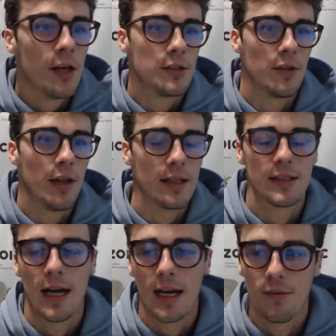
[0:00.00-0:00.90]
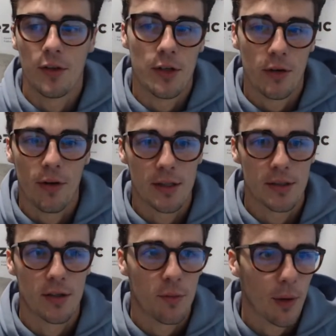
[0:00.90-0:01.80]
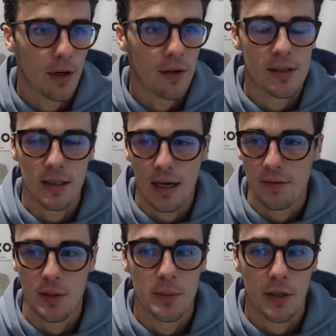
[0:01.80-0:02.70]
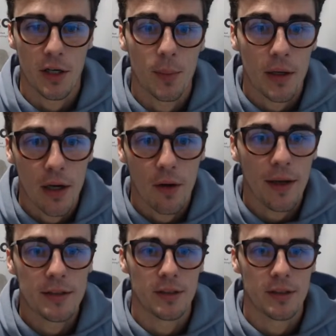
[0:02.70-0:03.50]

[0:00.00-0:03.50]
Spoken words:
So that's kind of the direction of where these live streams are going to be going.